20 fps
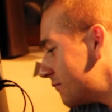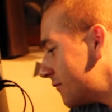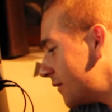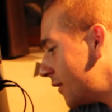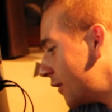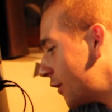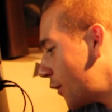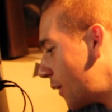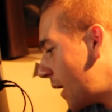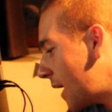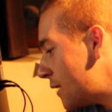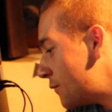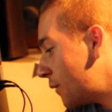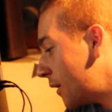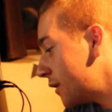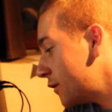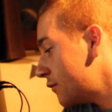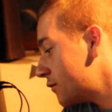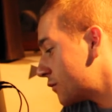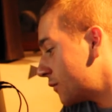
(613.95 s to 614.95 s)
Oh no,
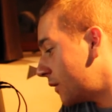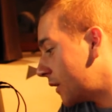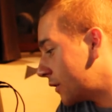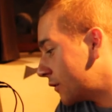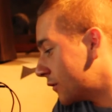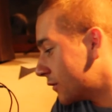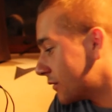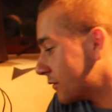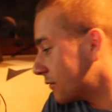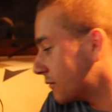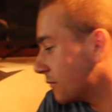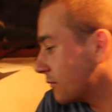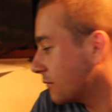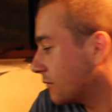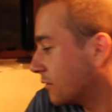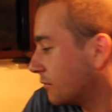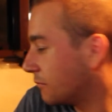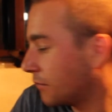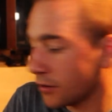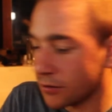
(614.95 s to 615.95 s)
AYU's quite good.
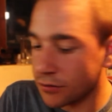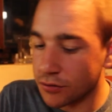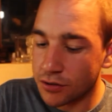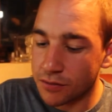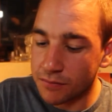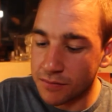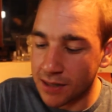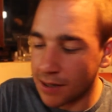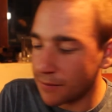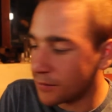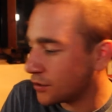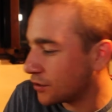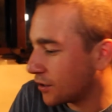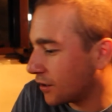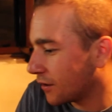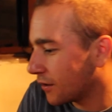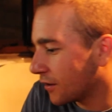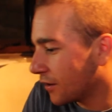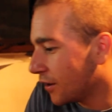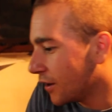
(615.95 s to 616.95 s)
Might do some damage
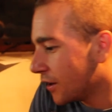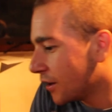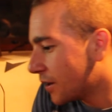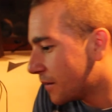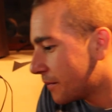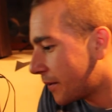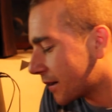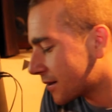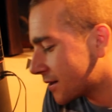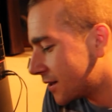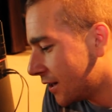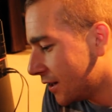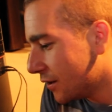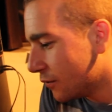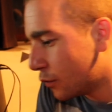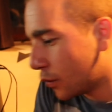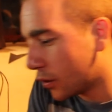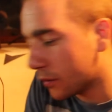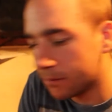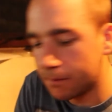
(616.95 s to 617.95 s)
there. Back to
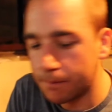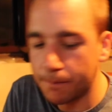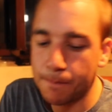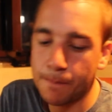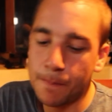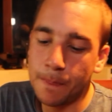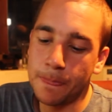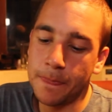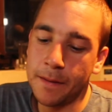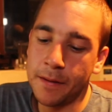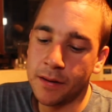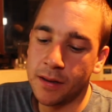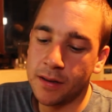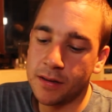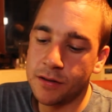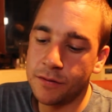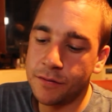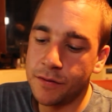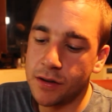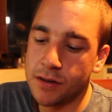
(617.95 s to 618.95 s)
Heat 1
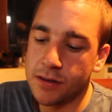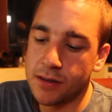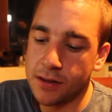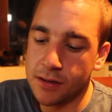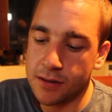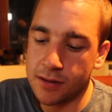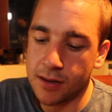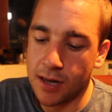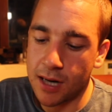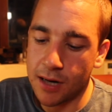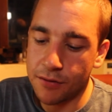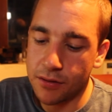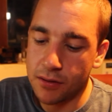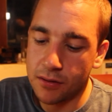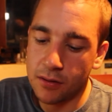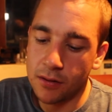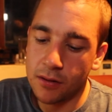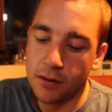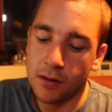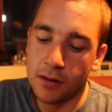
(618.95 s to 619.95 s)
against the first seed Siren.
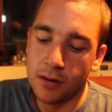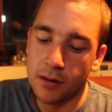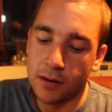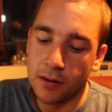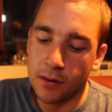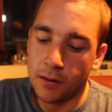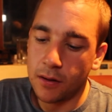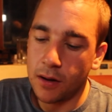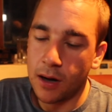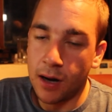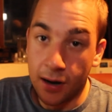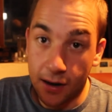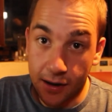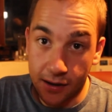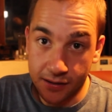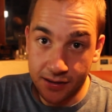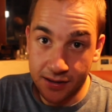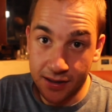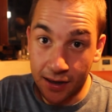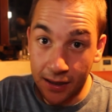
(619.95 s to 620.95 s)

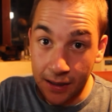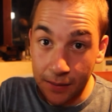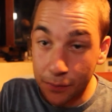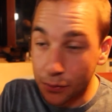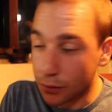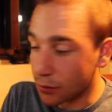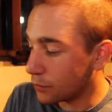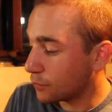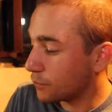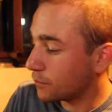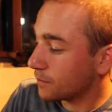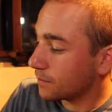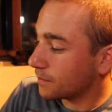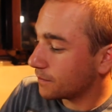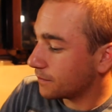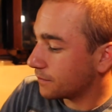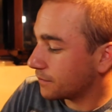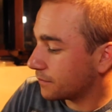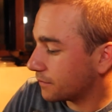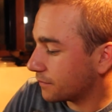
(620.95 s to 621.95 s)
R-Type.
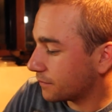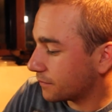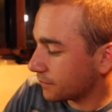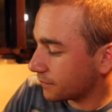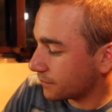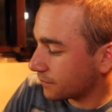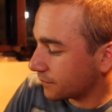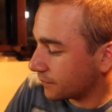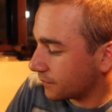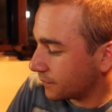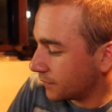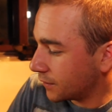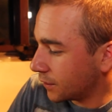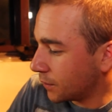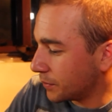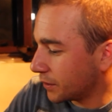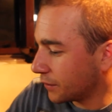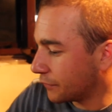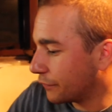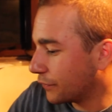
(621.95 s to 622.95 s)

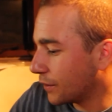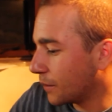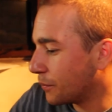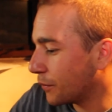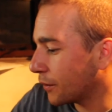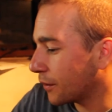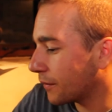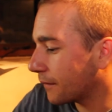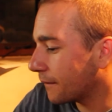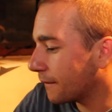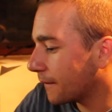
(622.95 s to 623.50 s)
A big flipper.